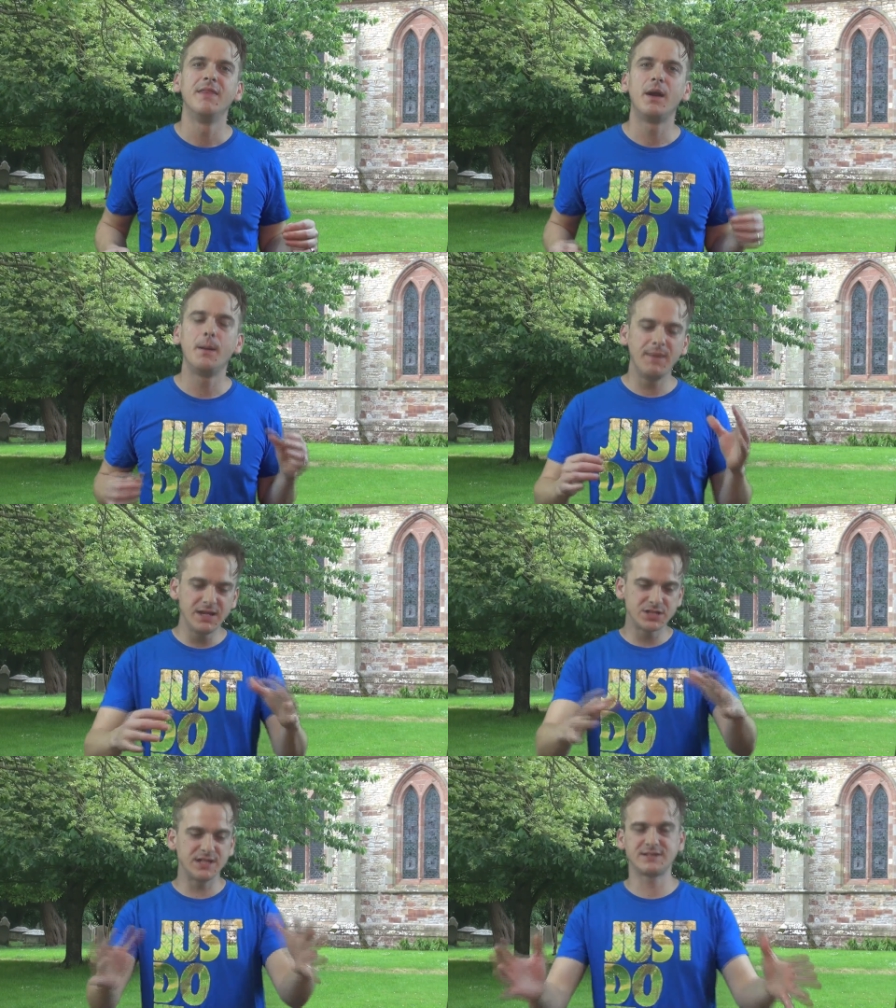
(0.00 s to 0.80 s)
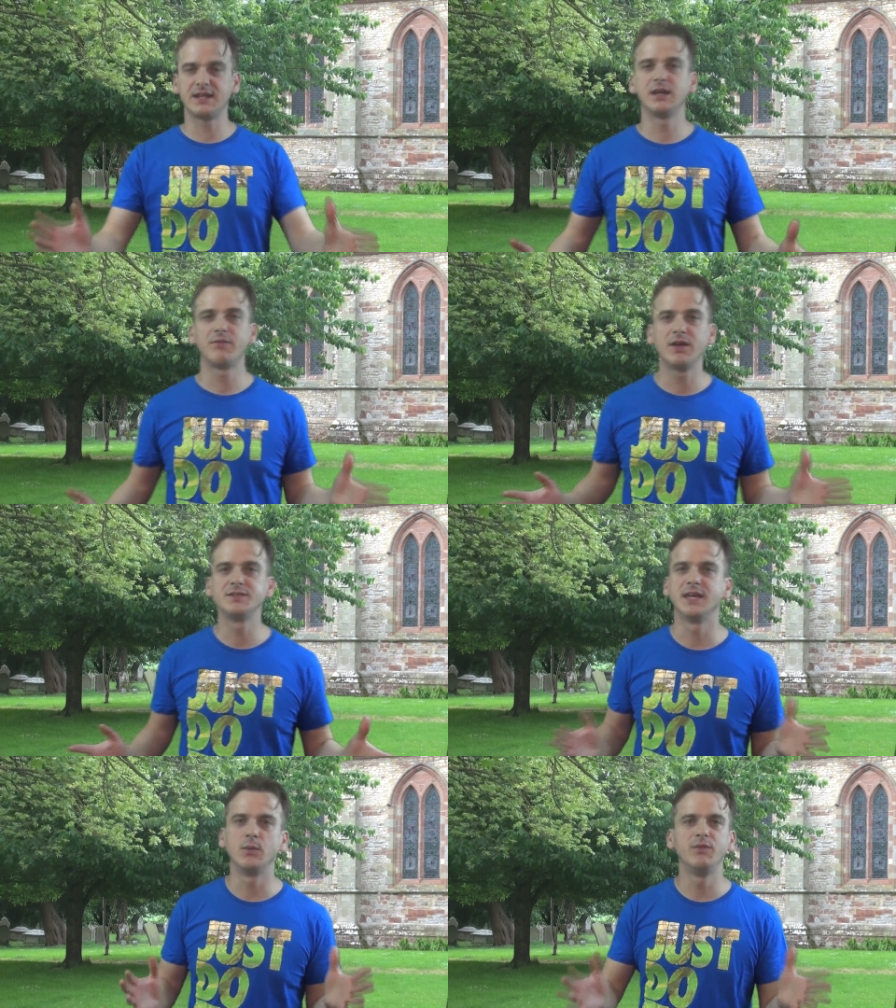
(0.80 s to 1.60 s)
they're immediately standing
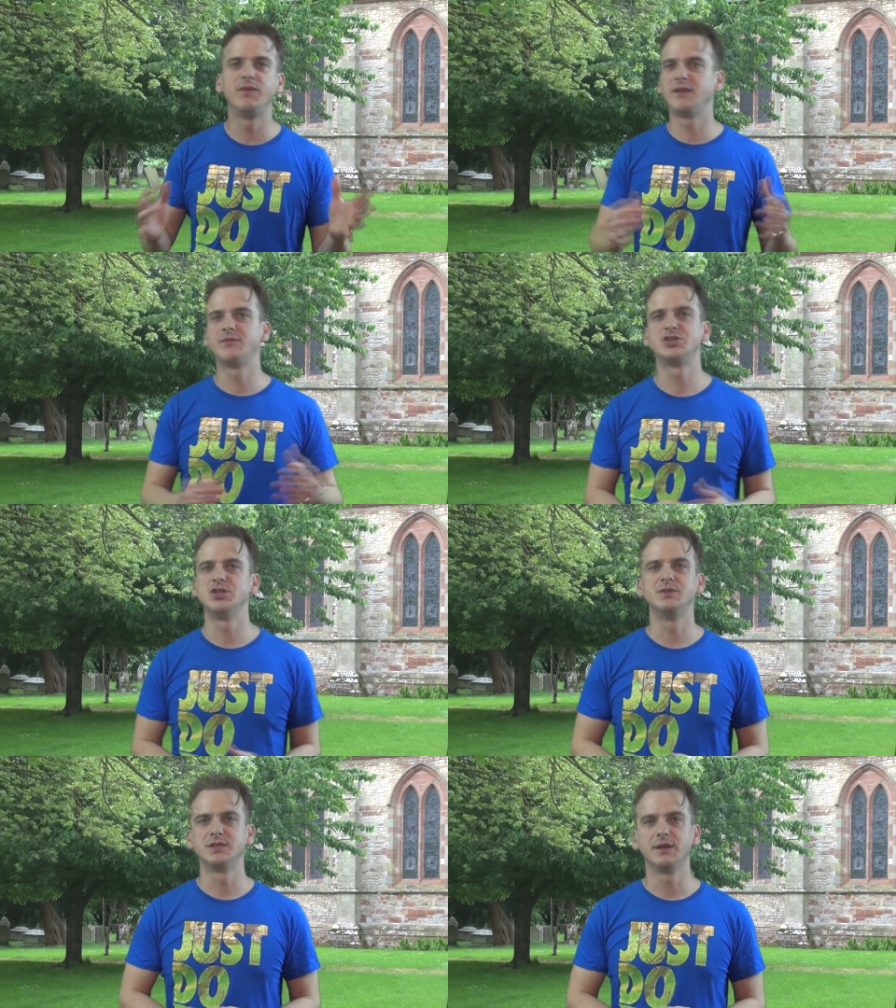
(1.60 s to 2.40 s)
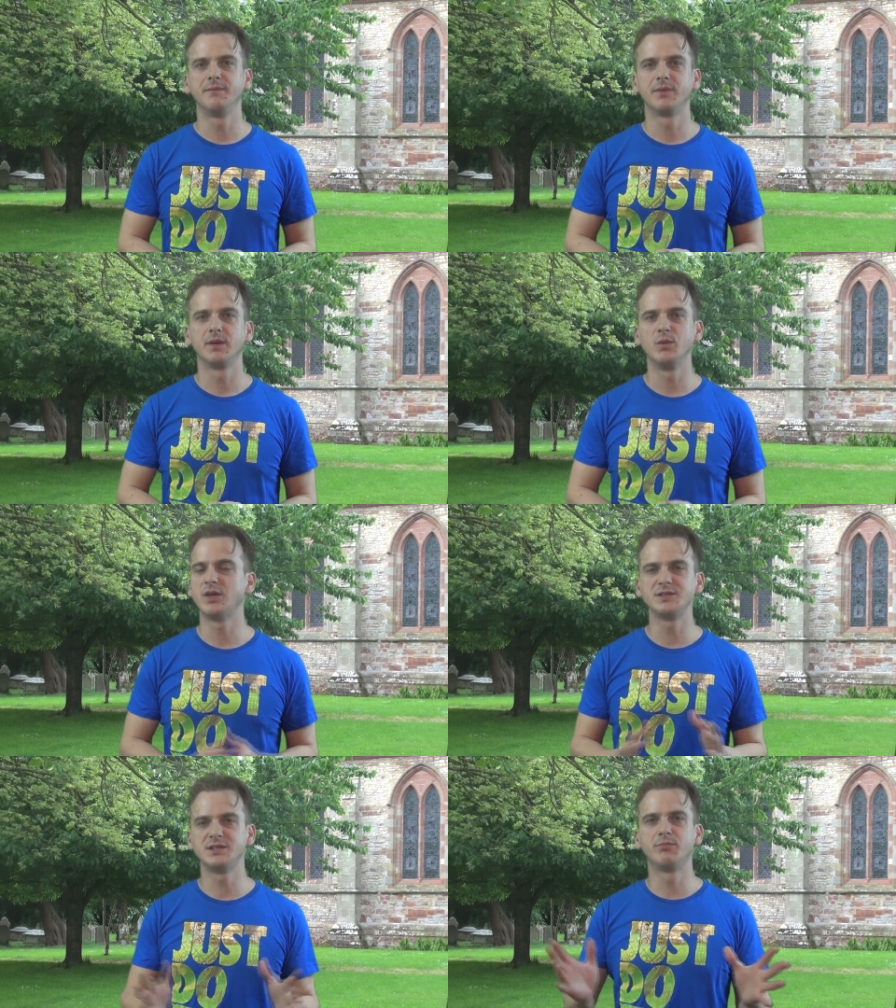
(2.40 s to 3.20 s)
around saying, we forgive the shooter, we
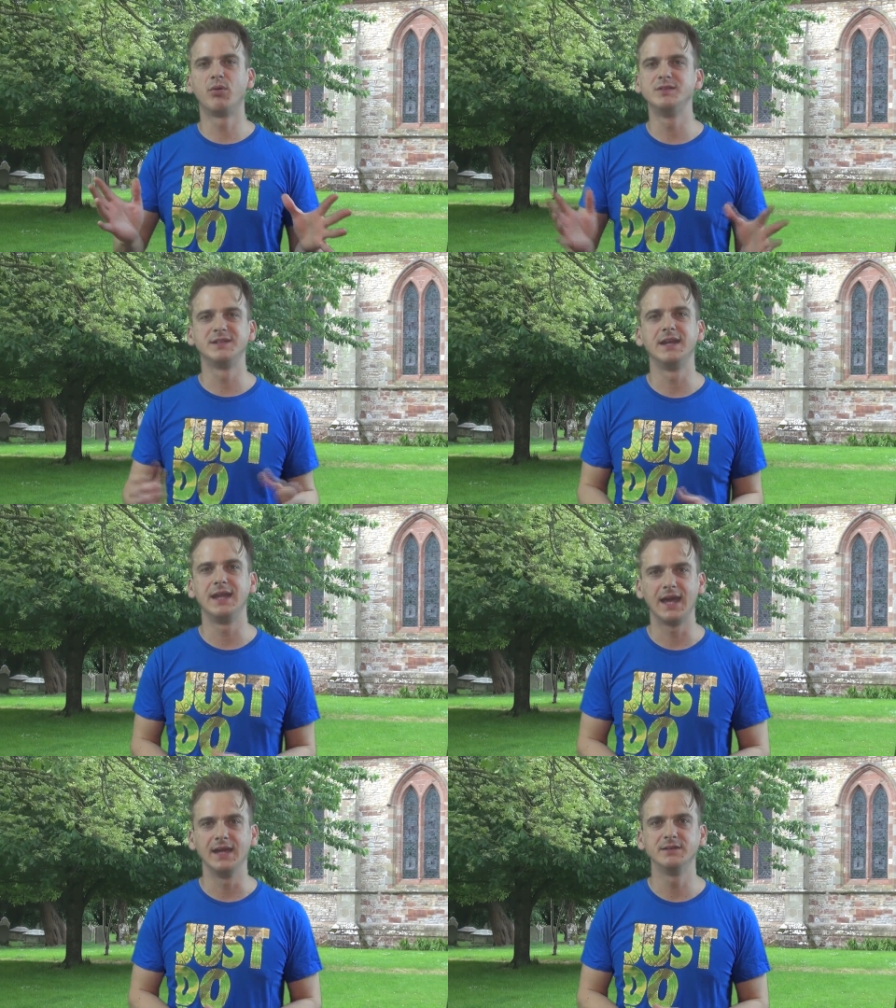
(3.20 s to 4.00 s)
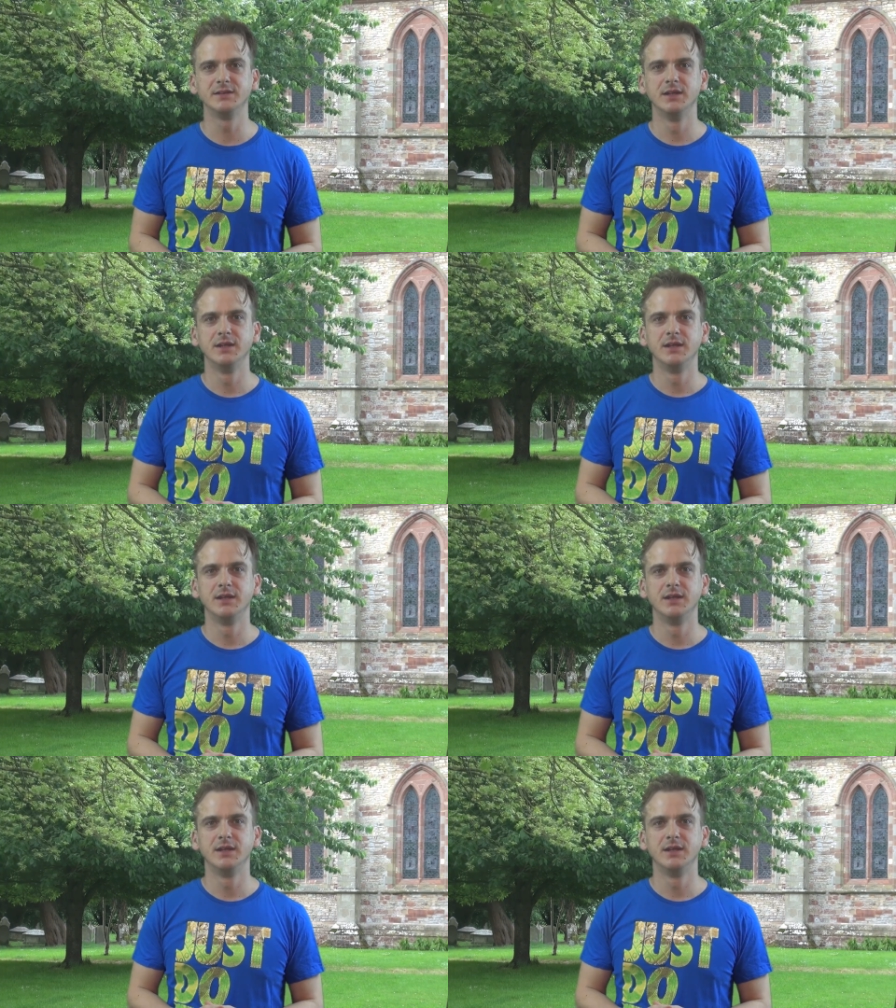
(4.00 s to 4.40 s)
don't see the point in any hate,